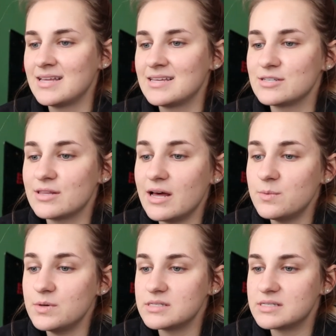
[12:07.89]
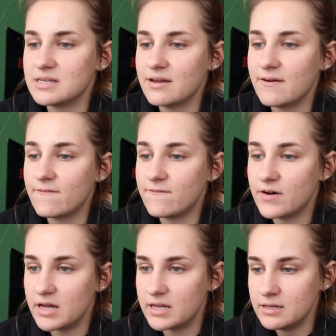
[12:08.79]
So that was
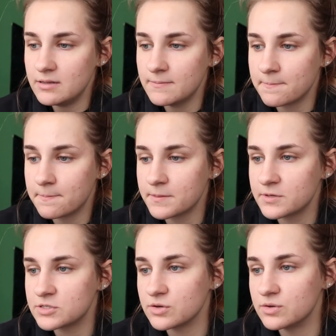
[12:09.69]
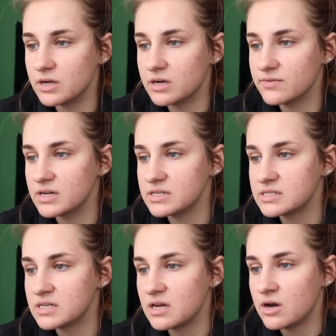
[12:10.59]
fun. So none of
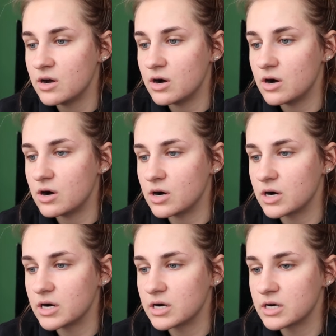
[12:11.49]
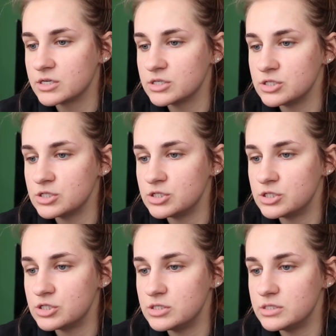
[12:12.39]
us are
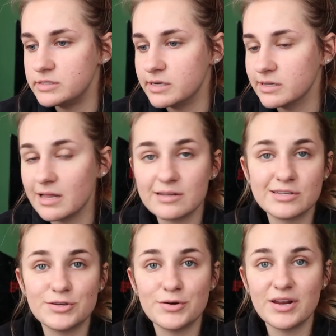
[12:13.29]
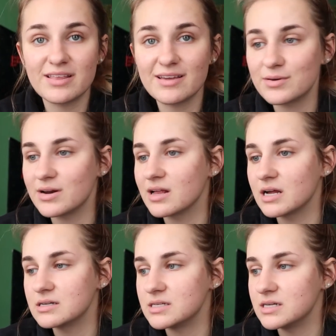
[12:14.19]
allowed to do anything. We're not
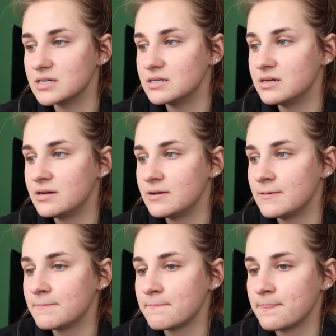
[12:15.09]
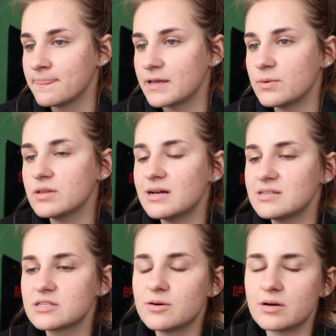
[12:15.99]
allowed to, like, we're allowed
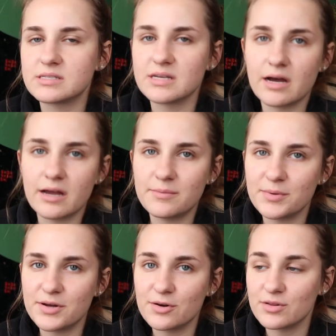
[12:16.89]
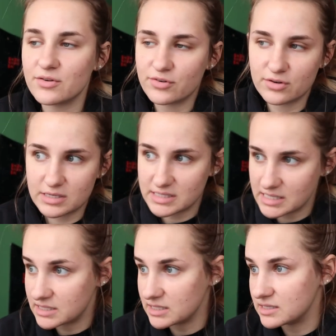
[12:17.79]
to go outside, but only for
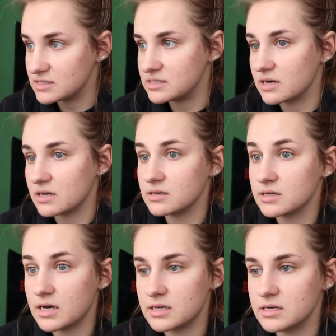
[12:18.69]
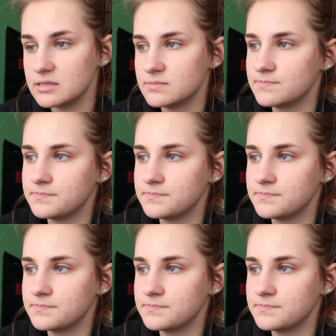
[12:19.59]
necessities, yada yada yada.